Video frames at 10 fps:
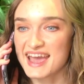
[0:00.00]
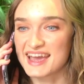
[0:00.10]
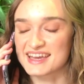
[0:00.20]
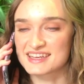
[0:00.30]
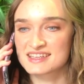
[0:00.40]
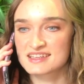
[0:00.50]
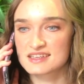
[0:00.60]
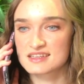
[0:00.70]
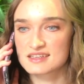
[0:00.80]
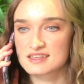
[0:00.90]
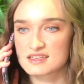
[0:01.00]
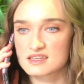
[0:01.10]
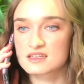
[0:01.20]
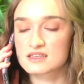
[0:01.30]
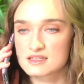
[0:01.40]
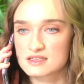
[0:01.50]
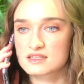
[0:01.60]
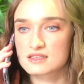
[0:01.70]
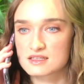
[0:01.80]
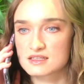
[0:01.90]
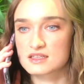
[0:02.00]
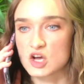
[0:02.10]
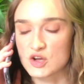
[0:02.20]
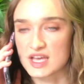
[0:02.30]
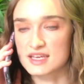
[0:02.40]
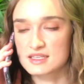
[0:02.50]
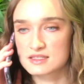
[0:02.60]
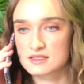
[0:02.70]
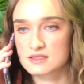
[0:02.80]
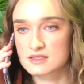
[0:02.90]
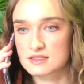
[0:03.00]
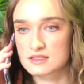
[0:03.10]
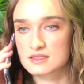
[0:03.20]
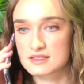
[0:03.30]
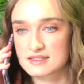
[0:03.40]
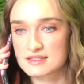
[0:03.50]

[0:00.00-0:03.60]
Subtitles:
powerful in so many different areas of our life, from the